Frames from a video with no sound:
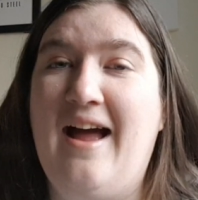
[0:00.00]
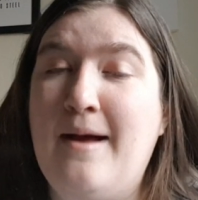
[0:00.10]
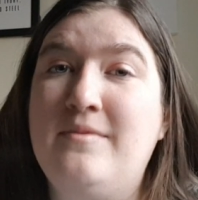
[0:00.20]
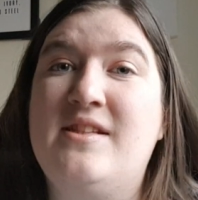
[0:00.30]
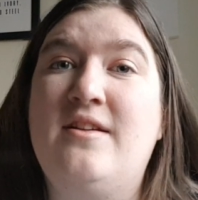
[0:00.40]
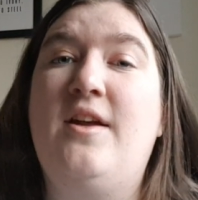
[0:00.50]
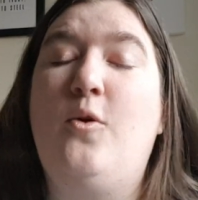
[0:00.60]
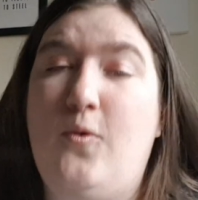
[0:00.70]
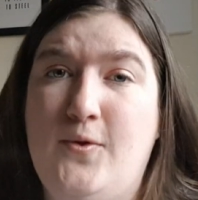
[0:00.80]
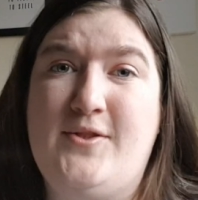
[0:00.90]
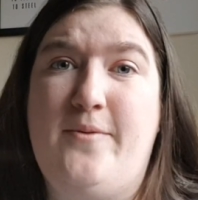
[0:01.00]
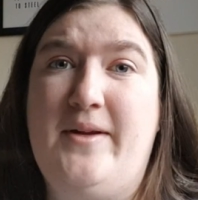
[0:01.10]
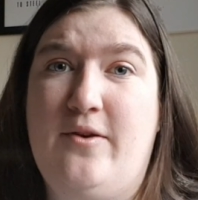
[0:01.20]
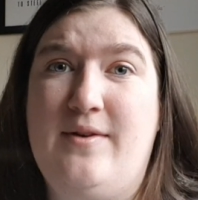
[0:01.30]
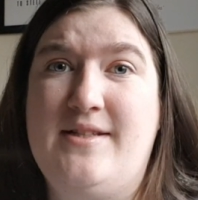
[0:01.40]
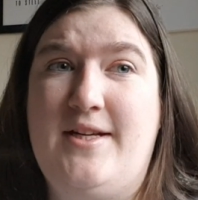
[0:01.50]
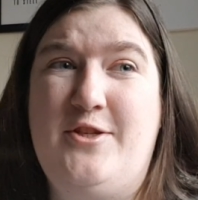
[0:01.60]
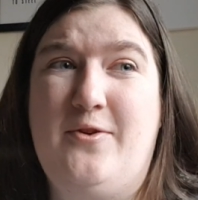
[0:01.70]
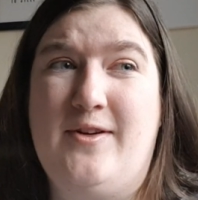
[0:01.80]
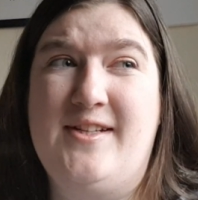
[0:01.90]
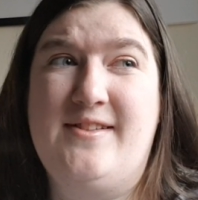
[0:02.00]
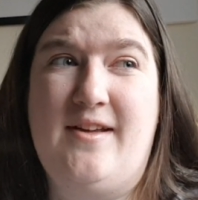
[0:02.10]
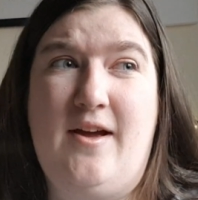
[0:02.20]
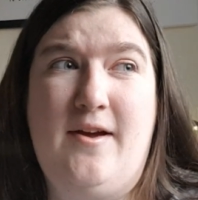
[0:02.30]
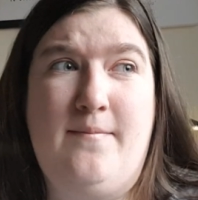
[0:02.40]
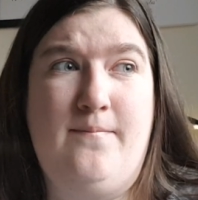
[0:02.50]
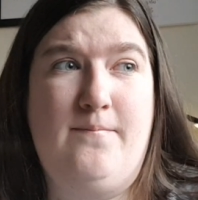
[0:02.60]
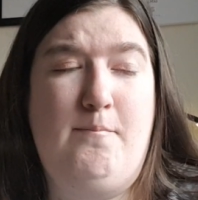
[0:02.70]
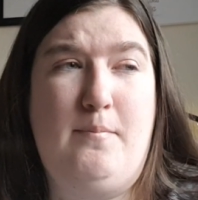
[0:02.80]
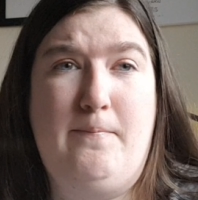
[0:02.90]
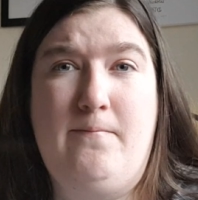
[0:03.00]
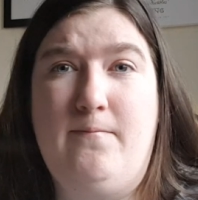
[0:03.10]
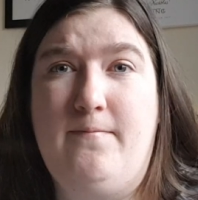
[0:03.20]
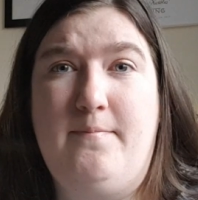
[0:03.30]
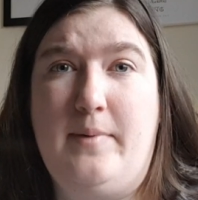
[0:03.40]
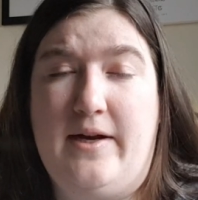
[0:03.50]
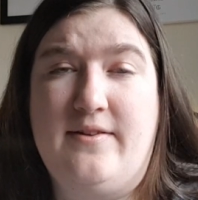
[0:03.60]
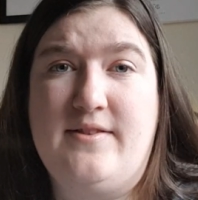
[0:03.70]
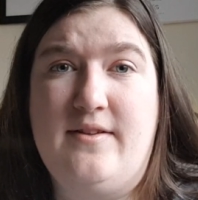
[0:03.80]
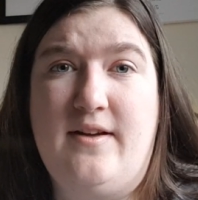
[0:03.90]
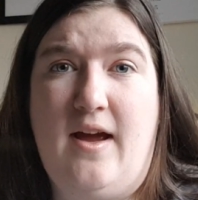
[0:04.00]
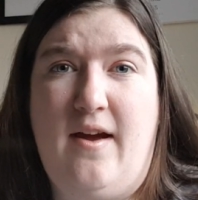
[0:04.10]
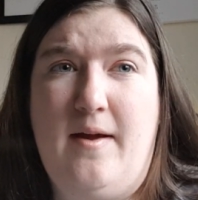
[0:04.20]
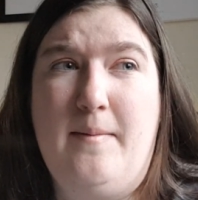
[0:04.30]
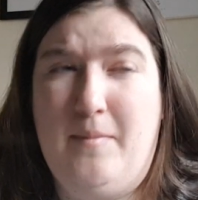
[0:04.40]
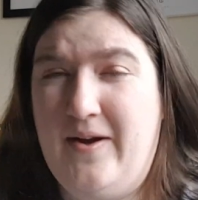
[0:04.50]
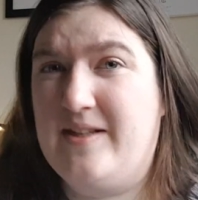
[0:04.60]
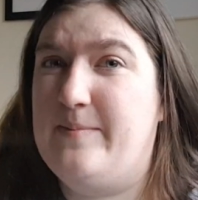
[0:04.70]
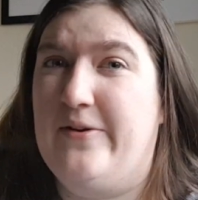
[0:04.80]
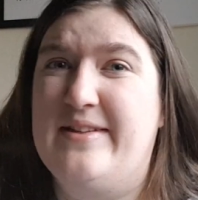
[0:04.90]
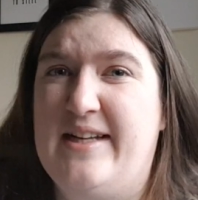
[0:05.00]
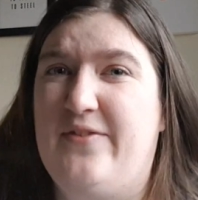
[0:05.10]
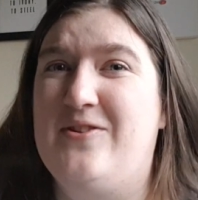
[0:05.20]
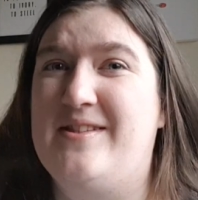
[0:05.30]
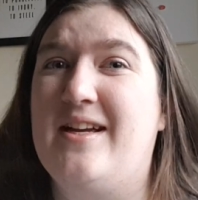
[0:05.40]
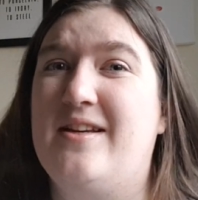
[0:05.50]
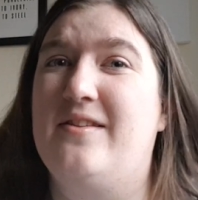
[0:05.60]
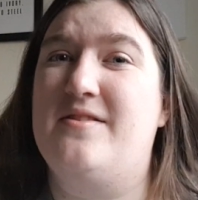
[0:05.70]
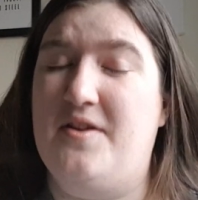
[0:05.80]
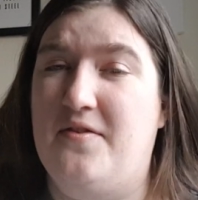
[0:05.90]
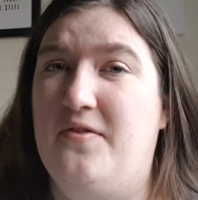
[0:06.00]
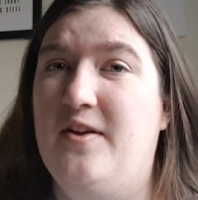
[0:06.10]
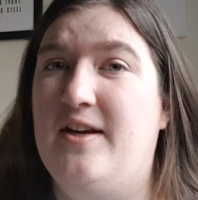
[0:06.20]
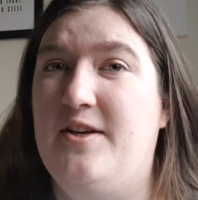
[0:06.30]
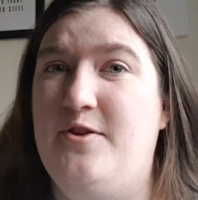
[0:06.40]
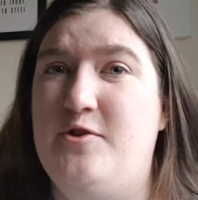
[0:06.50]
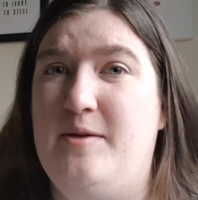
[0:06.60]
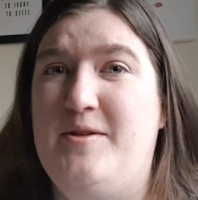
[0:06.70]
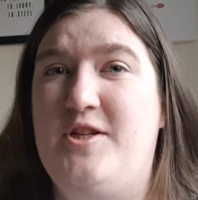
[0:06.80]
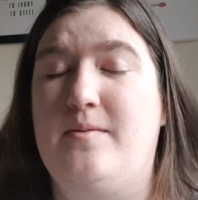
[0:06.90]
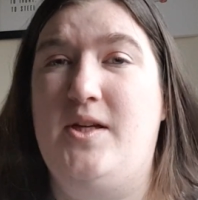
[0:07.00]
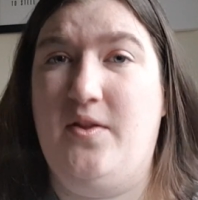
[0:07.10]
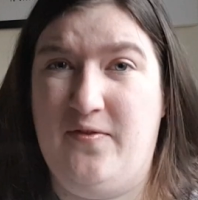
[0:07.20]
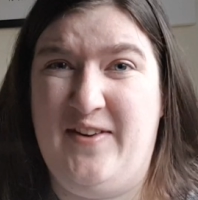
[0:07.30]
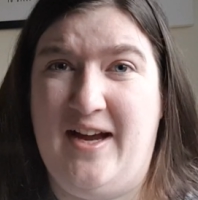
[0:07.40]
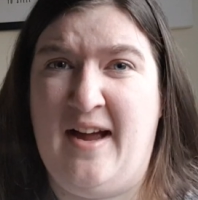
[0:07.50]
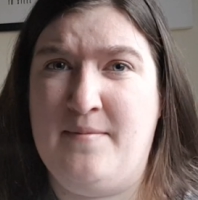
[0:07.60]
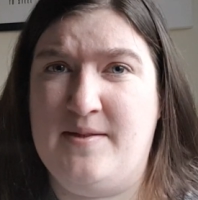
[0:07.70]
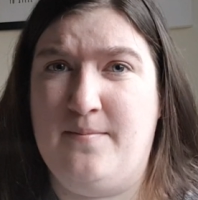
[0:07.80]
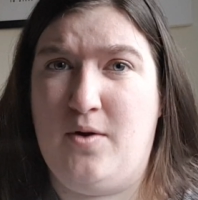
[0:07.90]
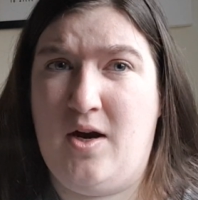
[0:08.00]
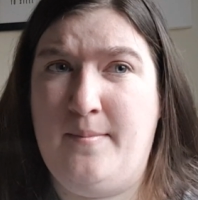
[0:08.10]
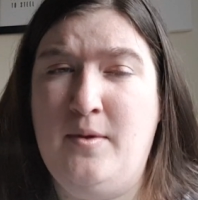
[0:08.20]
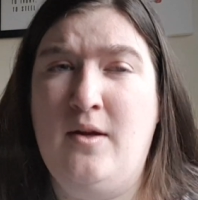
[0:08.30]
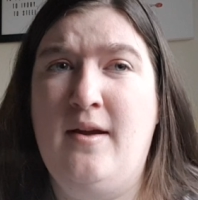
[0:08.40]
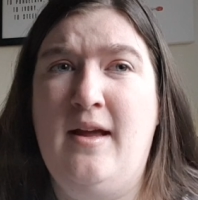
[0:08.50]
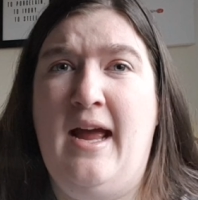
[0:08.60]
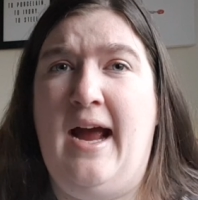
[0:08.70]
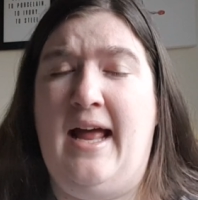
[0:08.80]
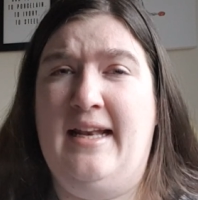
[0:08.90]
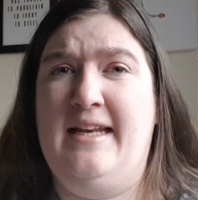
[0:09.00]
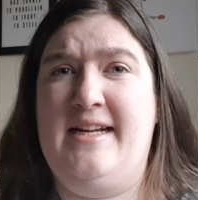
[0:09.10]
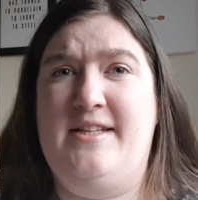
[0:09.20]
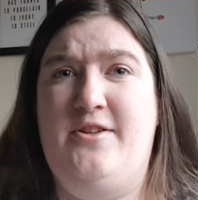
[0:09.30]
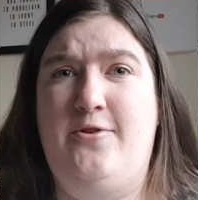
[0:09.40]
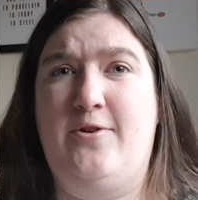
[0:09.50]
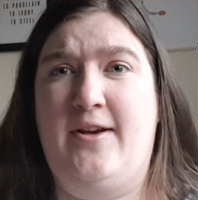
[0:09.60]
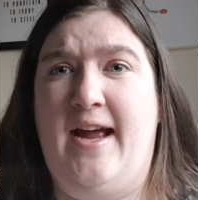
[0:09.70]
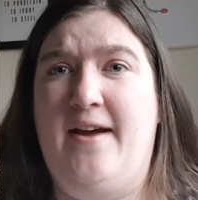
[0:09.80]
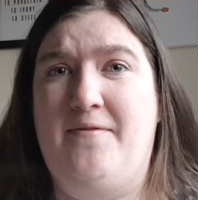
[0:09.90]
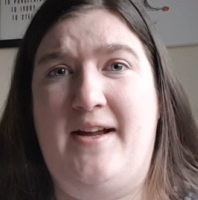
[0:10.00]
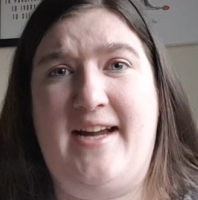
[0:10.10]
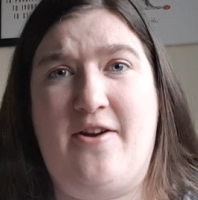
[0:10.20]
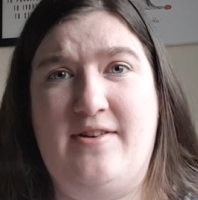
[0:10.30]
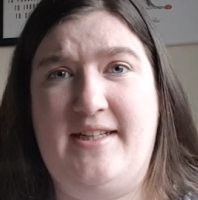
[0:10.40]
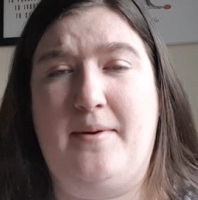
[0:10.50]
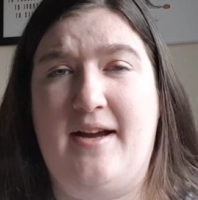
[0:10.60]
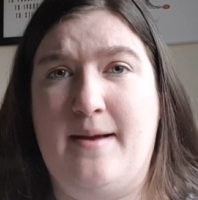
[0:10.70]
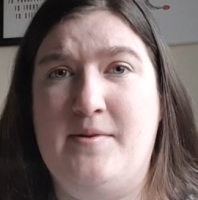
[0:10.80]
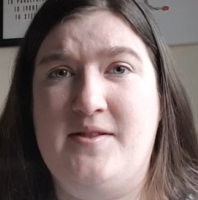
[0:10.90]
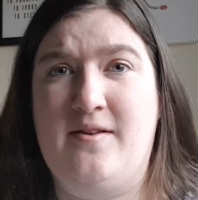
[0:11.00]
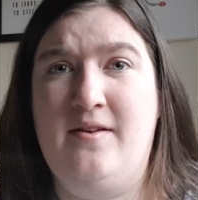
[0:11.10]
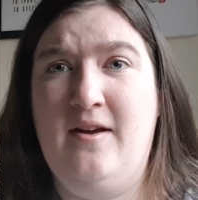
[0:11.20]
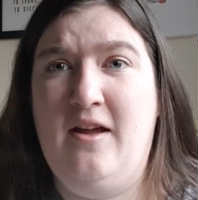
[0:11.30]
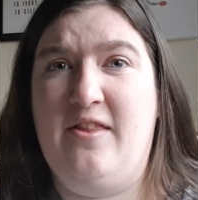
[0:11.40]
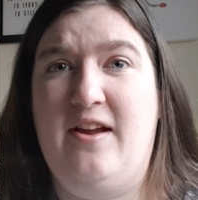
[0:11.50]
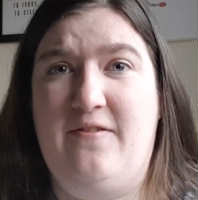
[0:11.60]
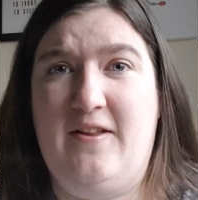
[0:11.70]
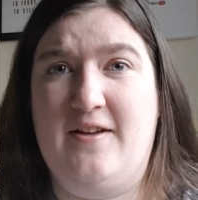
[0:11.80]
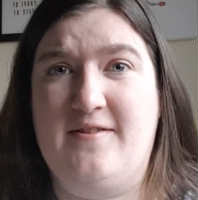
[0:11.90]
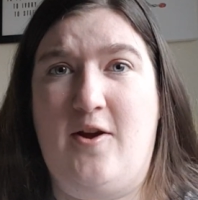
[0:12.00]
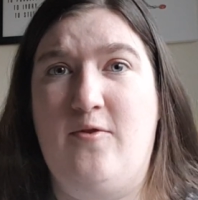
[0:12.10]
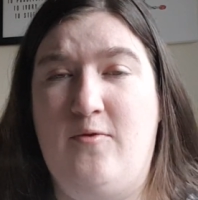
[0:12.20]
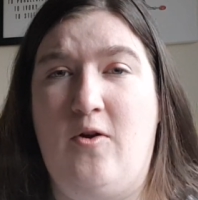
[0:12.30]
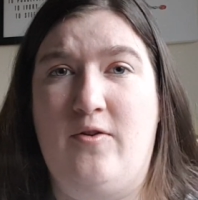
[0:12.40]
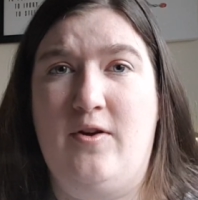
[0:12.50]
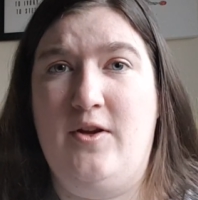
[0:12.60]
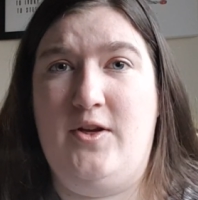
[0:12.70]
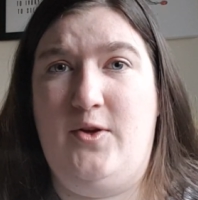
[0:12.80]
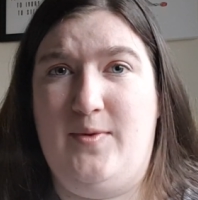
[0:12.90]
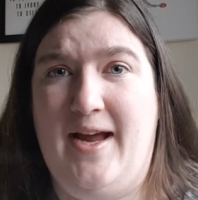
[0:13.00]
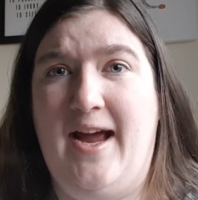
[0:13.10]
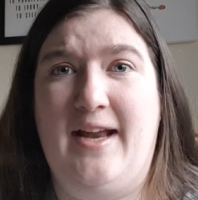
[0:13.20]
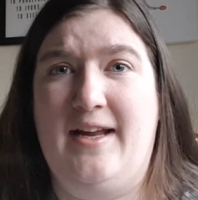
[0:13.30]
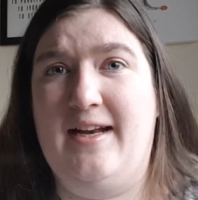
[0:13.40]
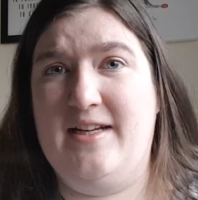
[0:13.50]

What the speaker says: Amazon can also be a risky choice, but in my experience, if you stick to the stuff that can usually be shipped to you via Amazon Prime, at least you're going to have that guarantee by Amazon that if things go wrong, you can at